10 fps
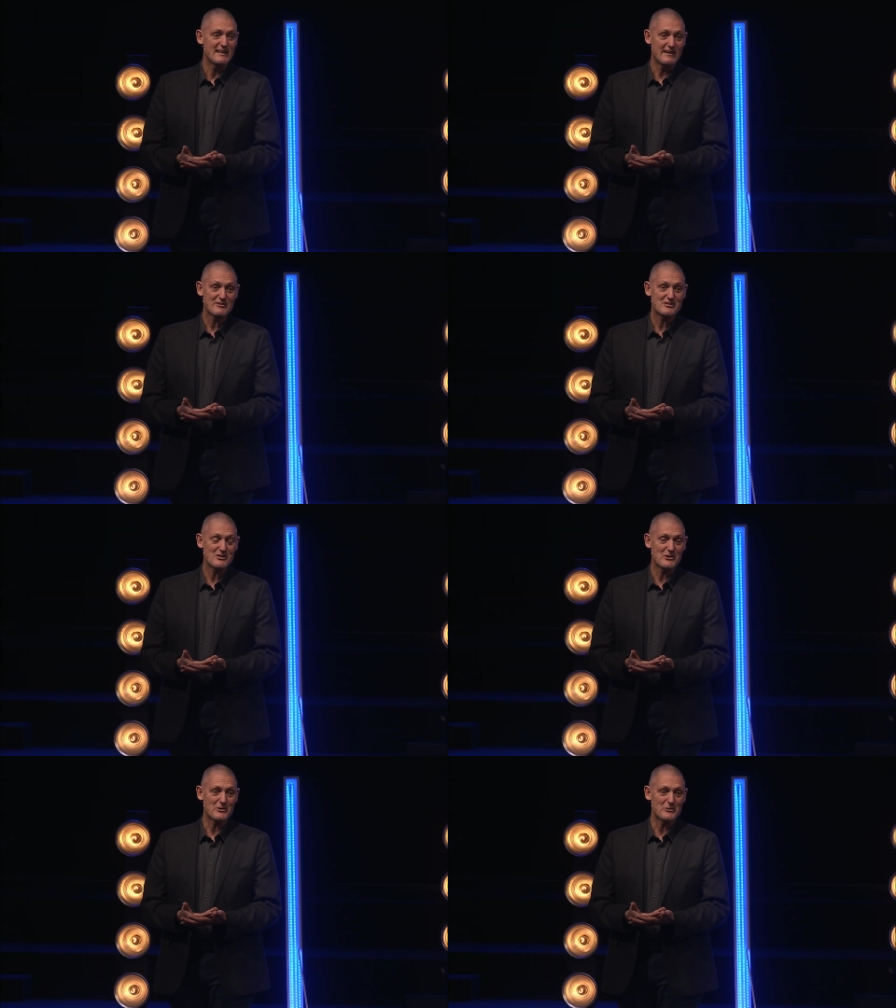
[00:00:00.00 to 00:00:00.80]
If
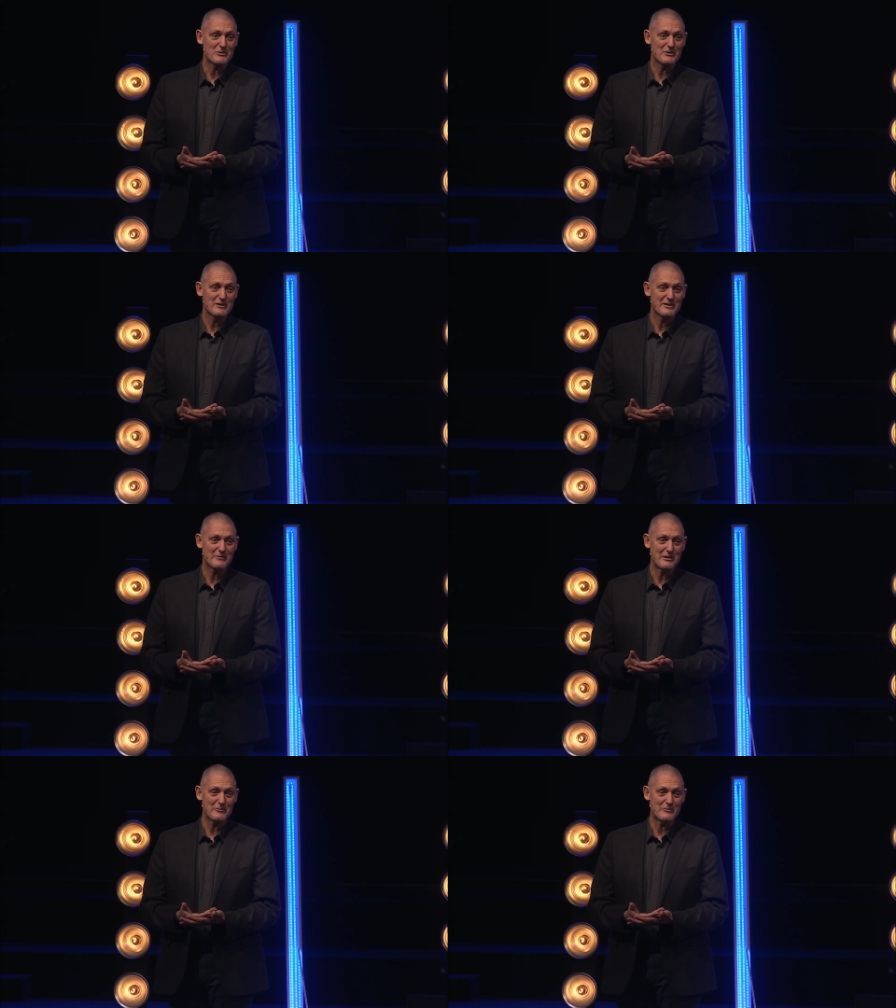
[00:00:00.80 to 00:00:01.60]
so,
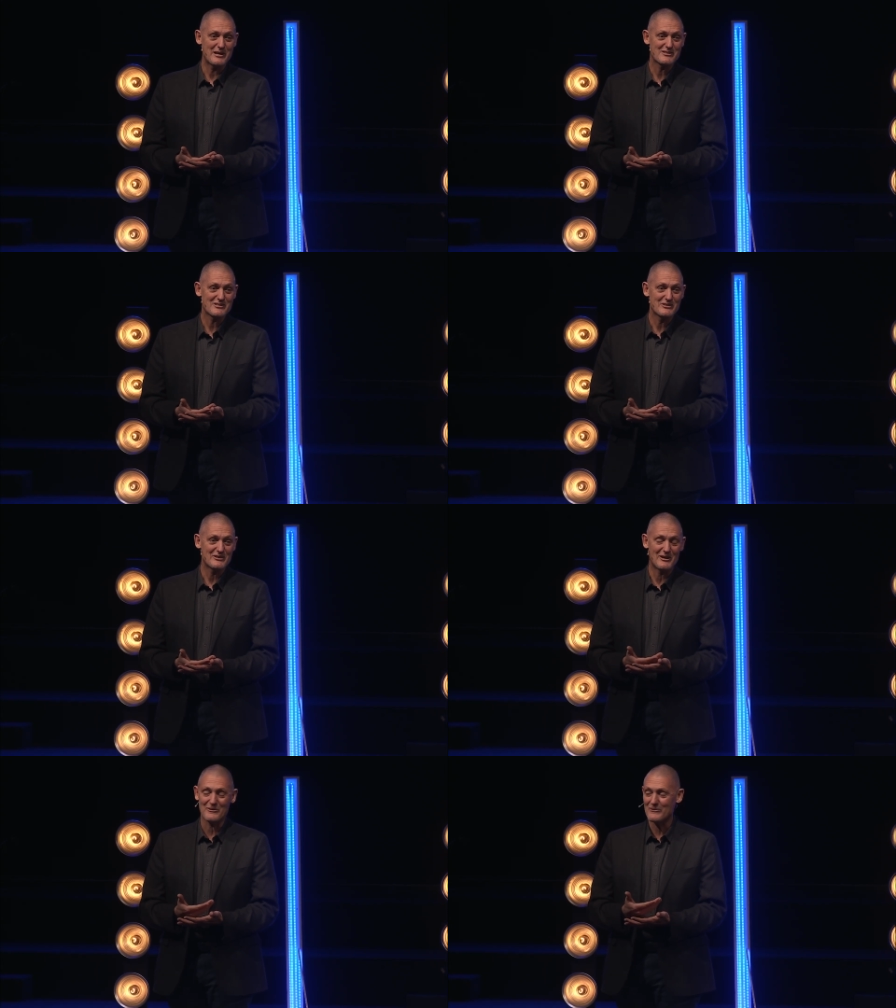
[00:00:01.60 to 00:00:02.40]
we
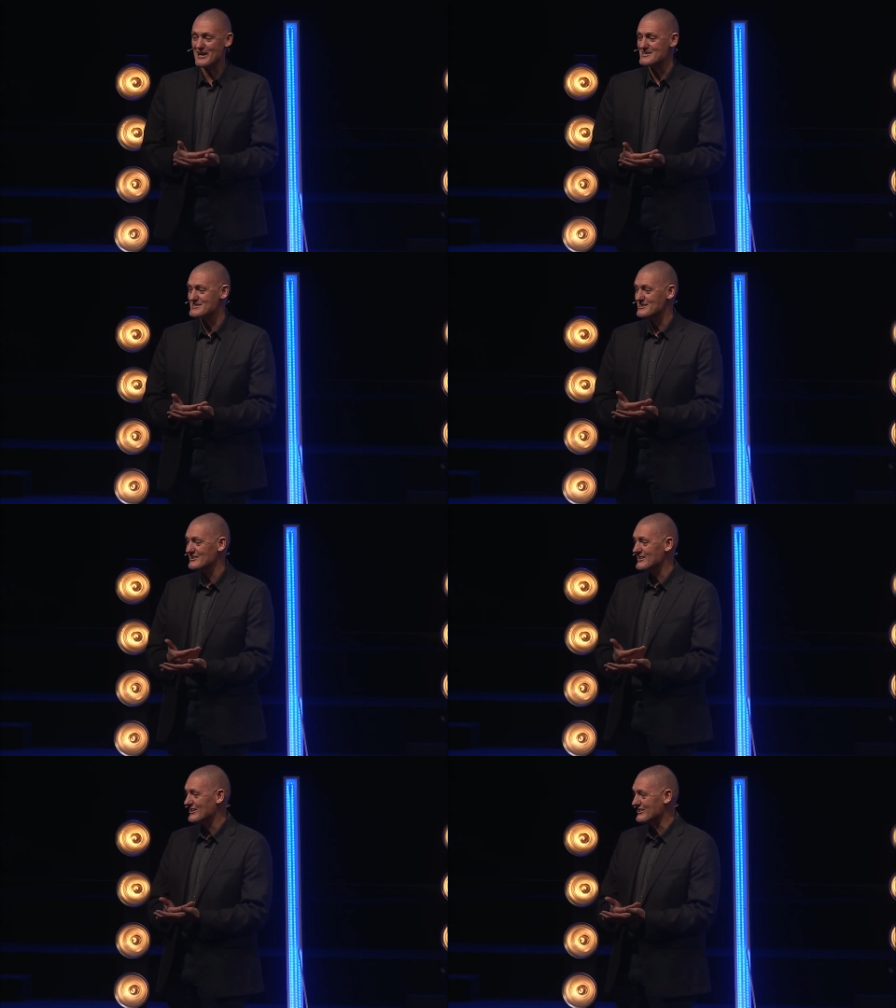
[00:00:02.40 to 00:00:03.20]
wrestle our
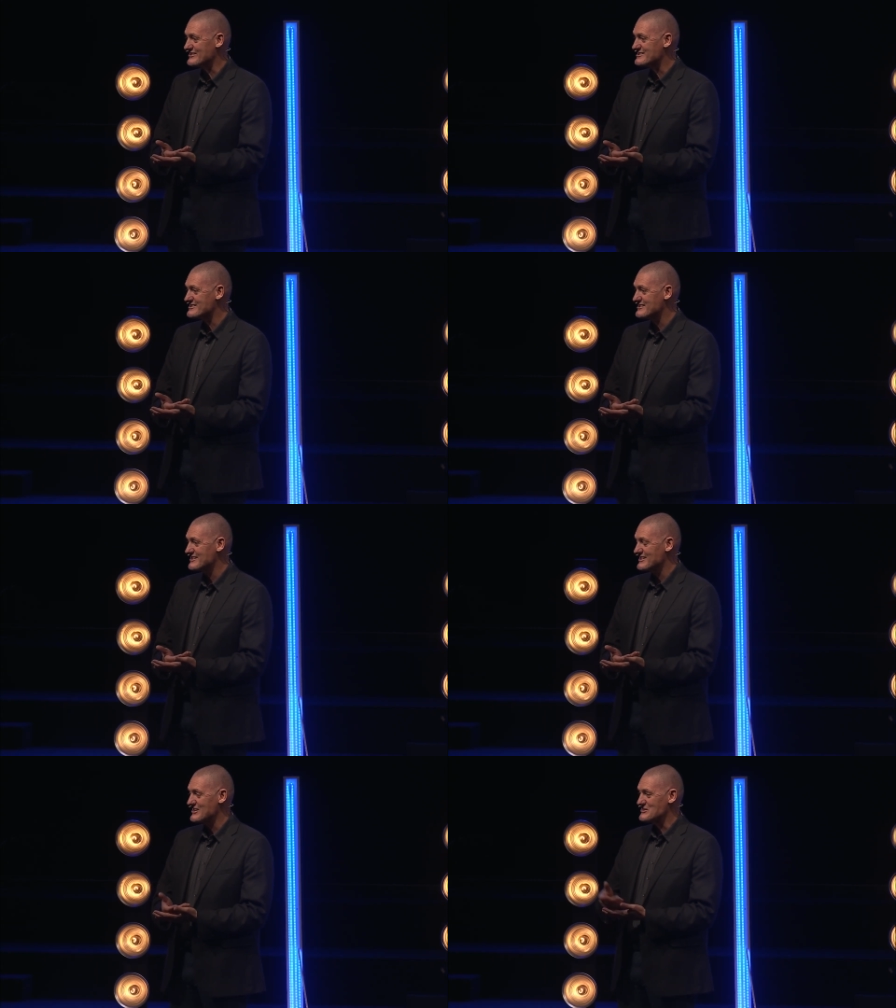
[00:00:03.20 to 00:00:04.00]
rascally hearts
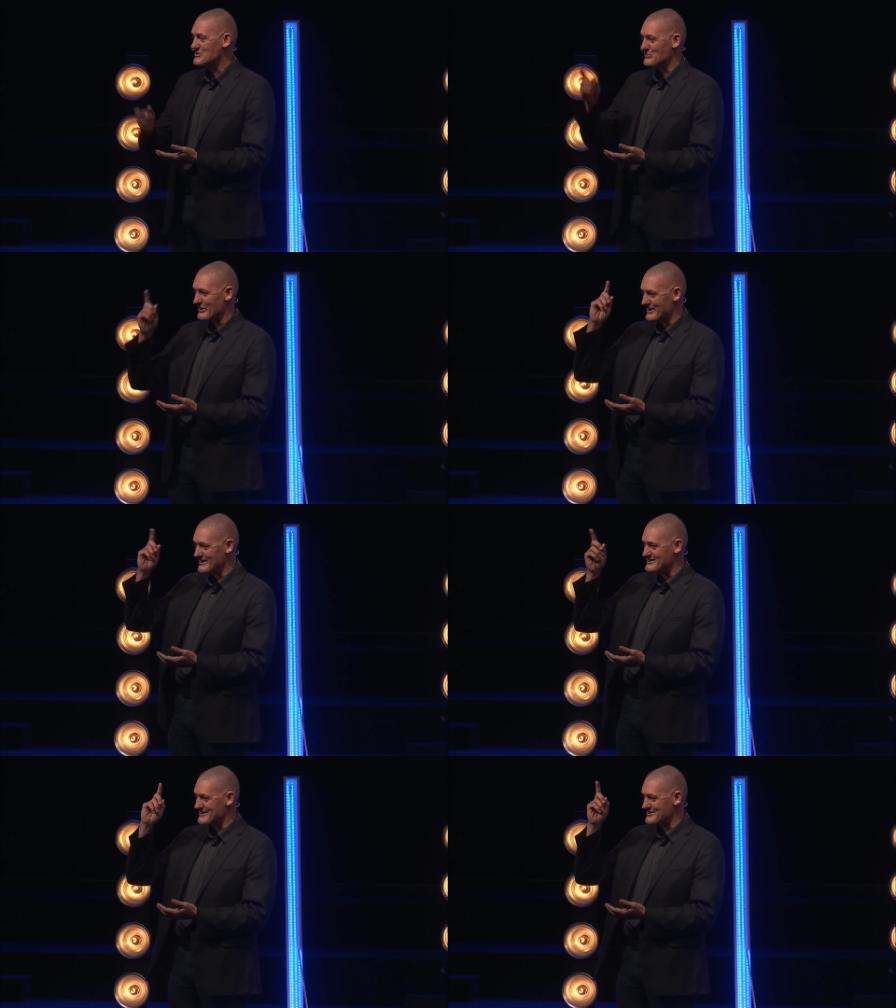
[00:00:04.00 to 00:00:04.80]
to what
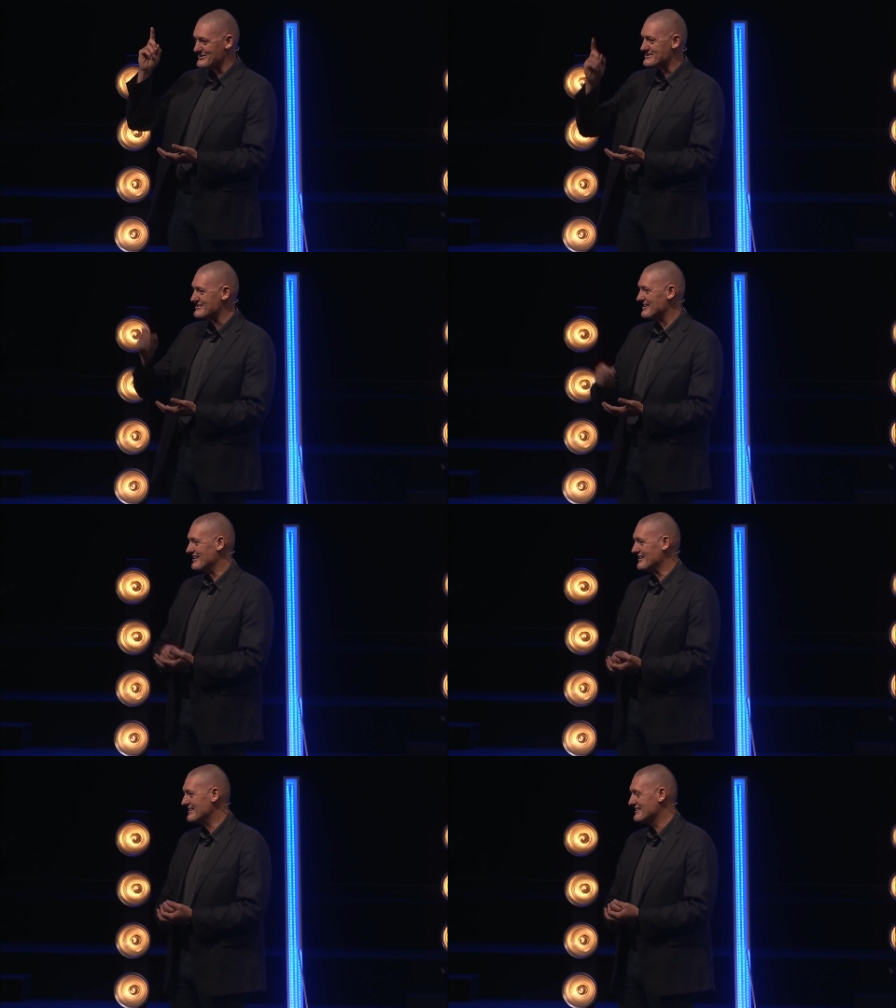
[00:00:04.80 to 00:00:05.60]
He's interested
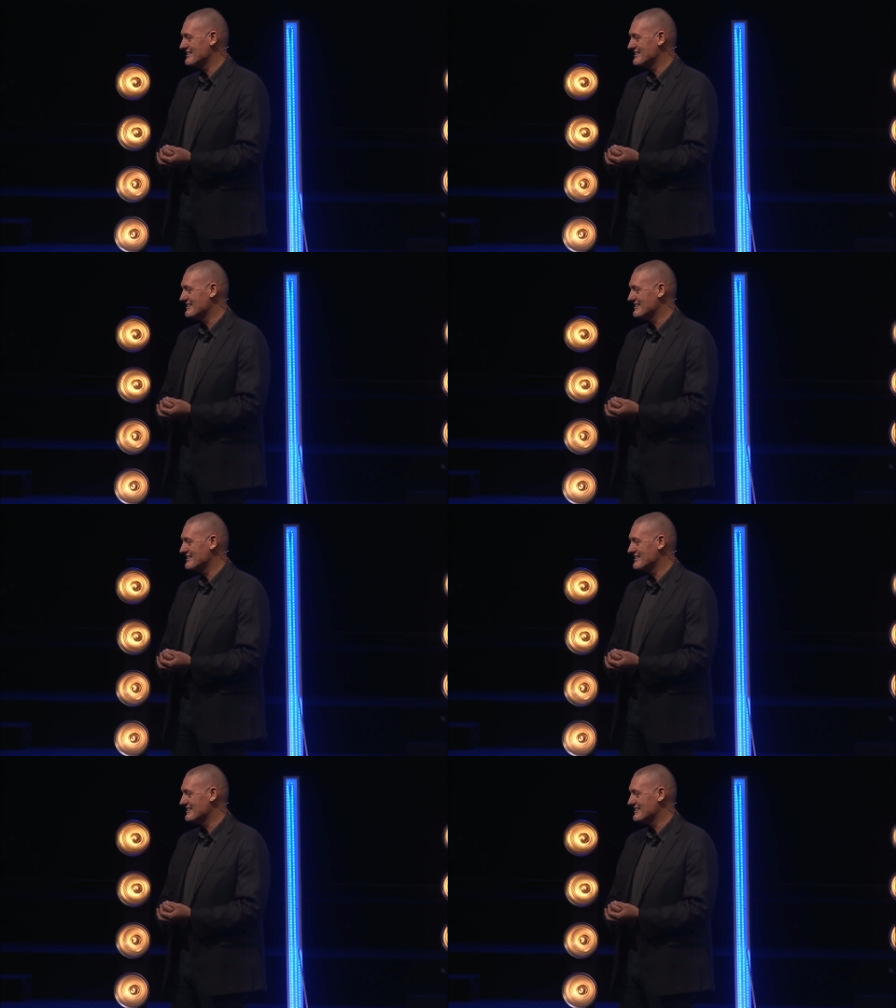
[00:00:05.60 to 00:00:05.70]
in